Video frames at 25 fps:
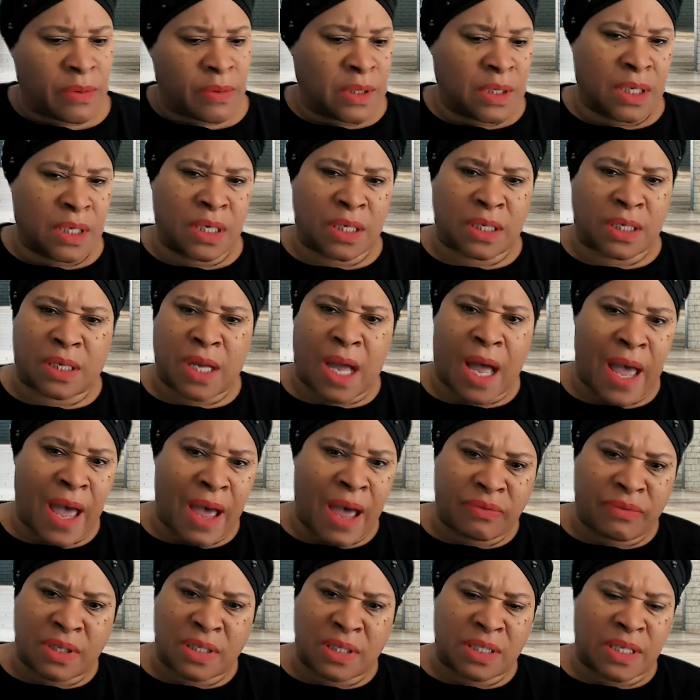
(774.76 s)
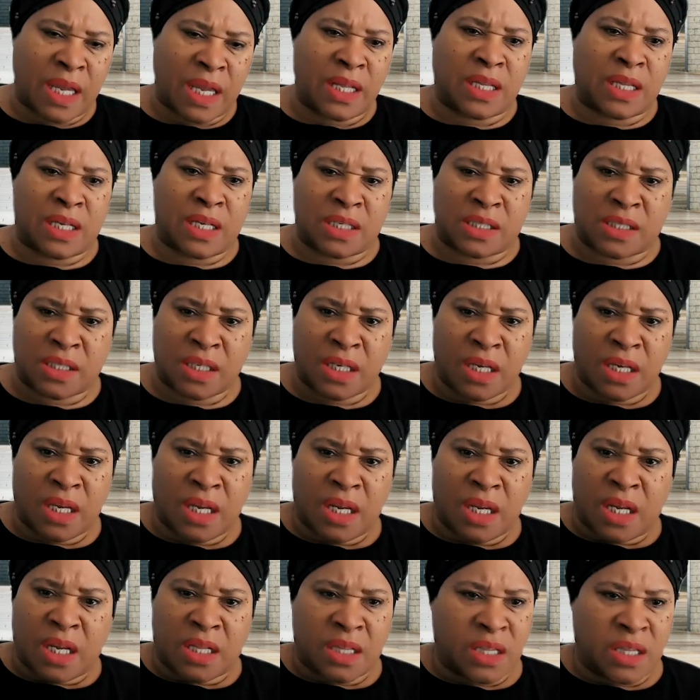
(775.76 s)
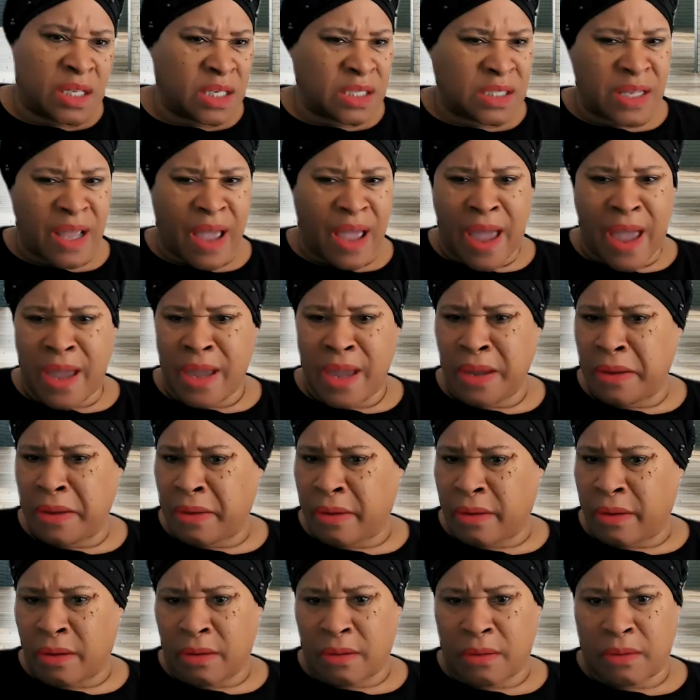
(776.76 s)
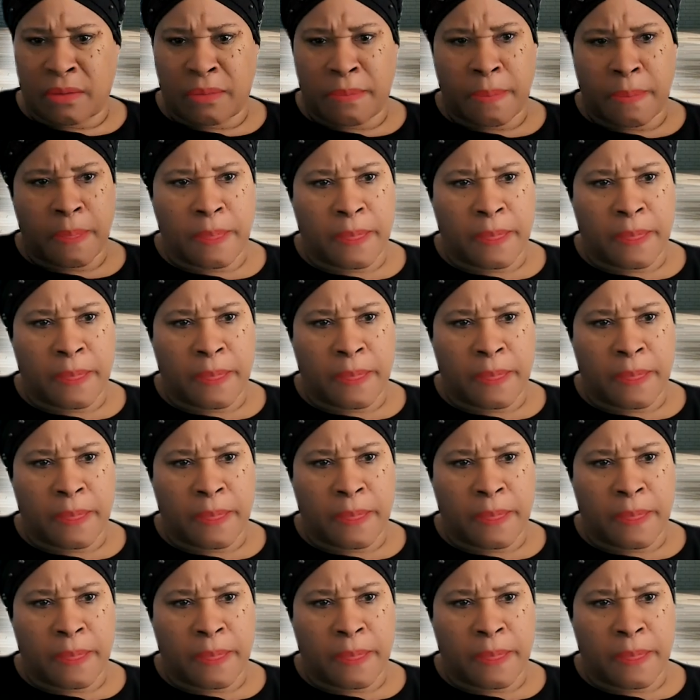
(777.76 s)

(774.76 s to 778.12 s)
look, I have to say this. This anger,